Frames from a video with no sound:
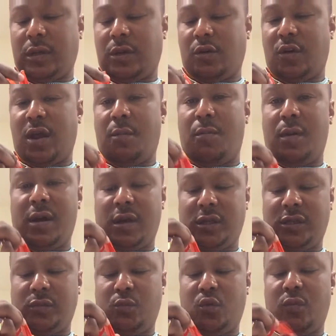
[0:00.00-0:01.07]
grab a
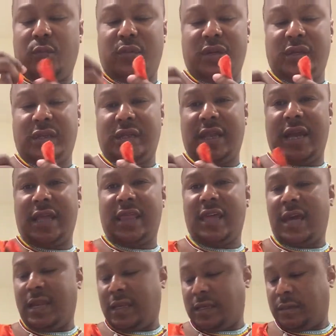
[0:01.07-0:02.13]
small piece like
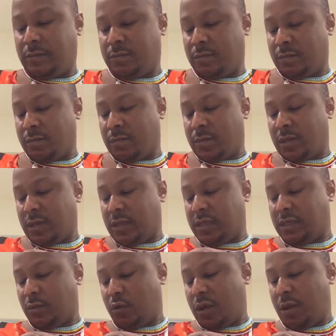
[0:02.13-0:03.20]
that.
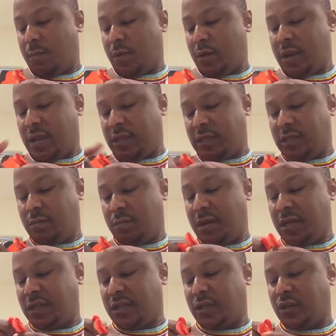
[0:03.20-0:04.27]
It's all about
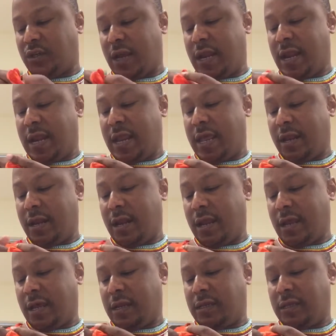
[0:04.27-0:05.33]
estimation, trial and error,
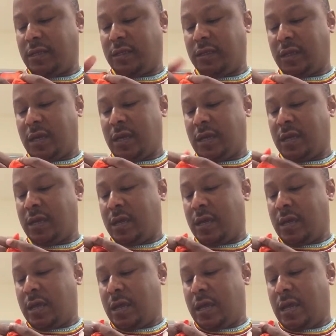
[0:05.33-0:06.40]
like I did say.
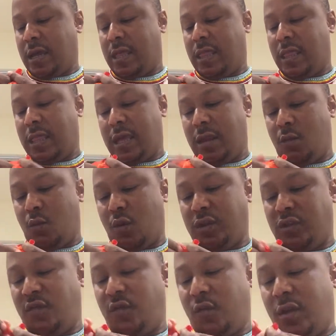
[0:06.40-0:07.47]
And then
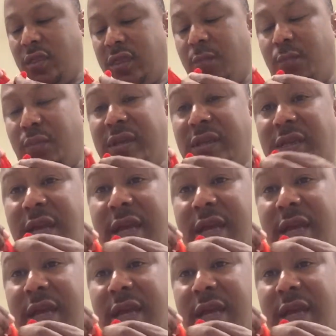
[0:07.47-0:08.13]
once you've got the piece